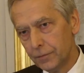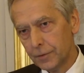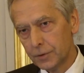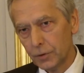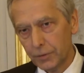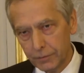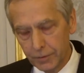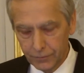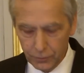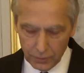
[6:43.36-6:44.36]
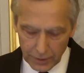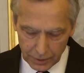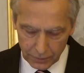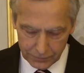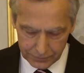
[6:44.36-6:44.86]
So even for
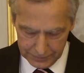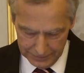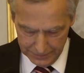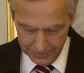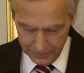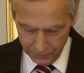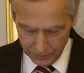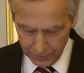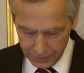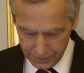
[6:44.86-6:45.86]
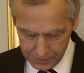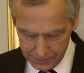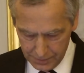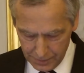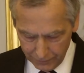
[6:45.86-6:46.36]
lack of
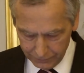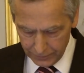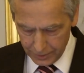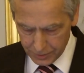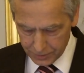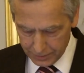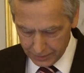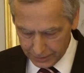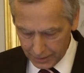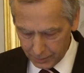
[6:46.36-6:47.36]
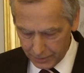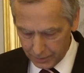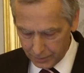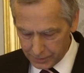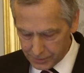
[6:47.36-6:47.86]
religious affiliation, there can
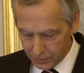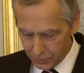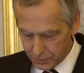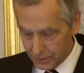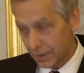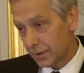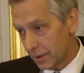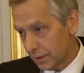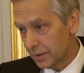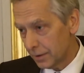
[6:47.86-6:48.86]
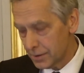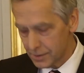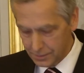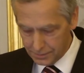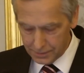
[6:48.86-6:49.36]
be persecution, and there
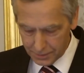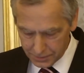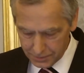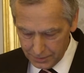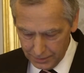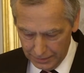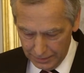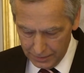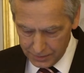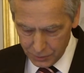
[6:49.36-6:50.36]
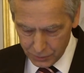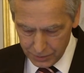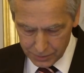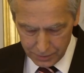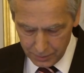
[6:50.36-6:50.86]
is such
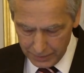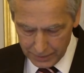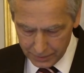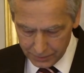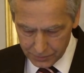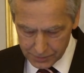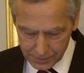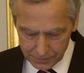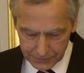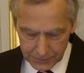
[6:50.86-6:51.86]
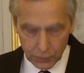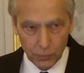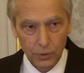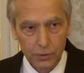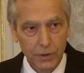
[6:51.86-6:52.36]
situation in many countries,
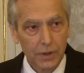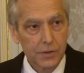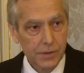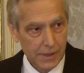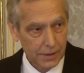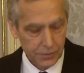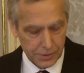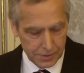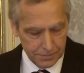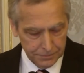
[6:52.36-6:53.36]
so-called religious countries.